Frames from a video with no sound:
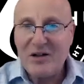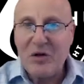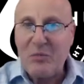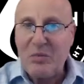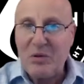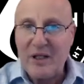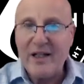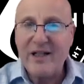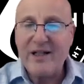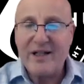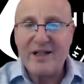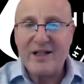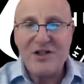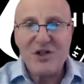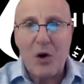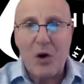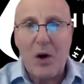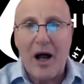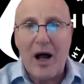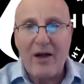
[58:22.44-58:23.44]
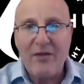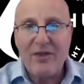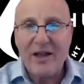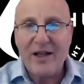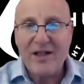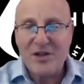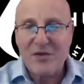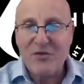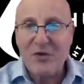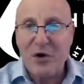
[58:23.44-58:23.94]
Yeah. So I think
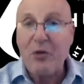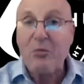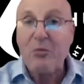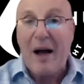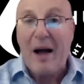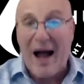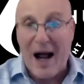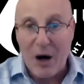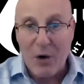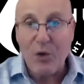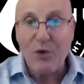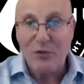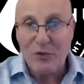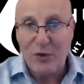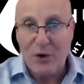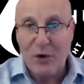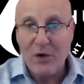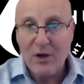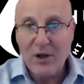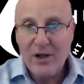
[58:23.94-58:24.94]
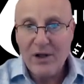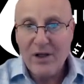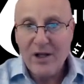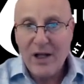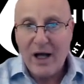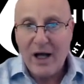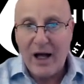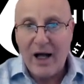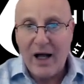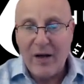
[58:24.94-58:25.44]
it's a very powerful
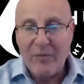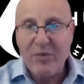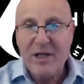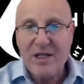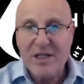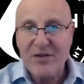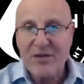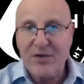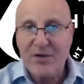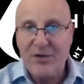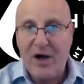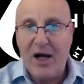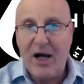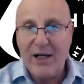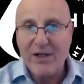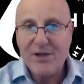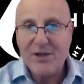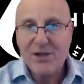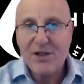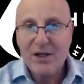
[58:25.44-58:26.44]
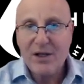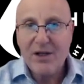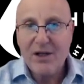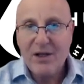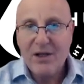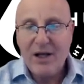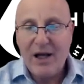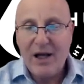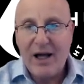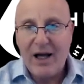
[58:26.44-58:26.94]
piece of advice,
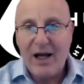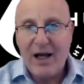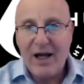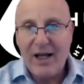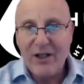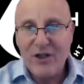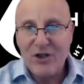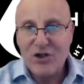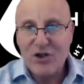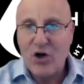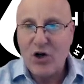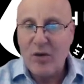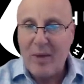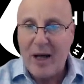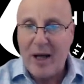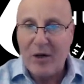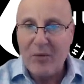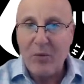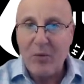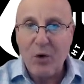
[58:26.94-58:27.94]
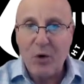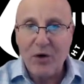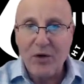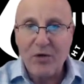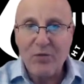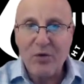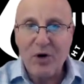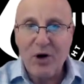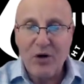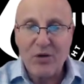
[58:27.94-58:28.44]
and you talk about it more in
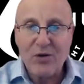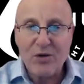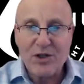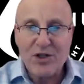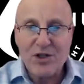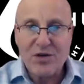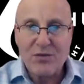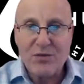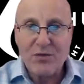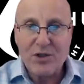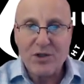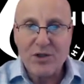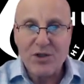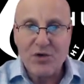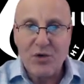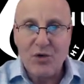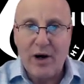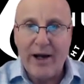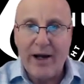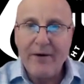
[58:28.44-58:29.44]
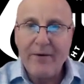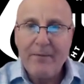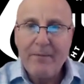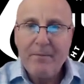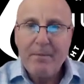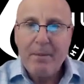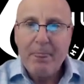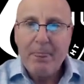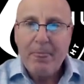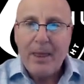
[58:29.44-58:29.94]
the book, which is great.
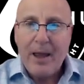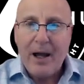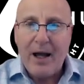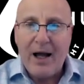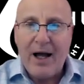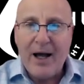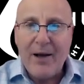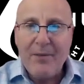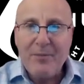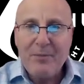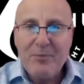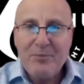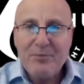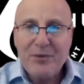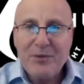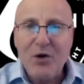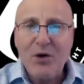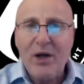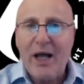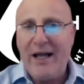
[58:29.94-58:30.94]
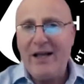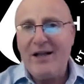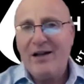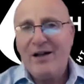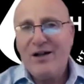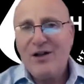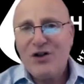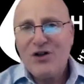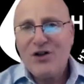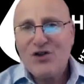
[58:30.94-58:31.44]
Okay,
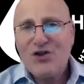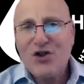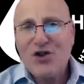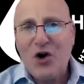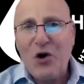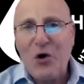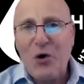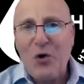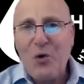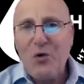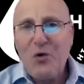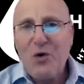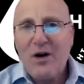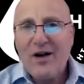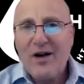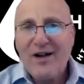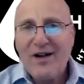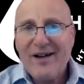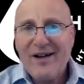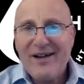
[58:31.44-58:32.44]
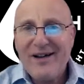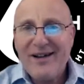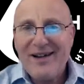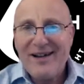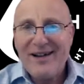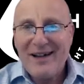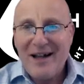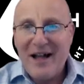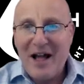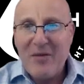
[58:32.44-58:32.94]
so
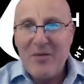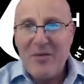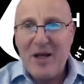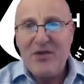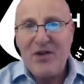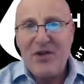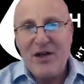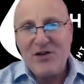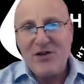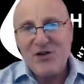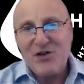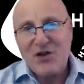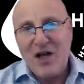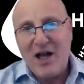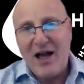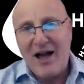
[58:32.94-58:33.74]
how about this?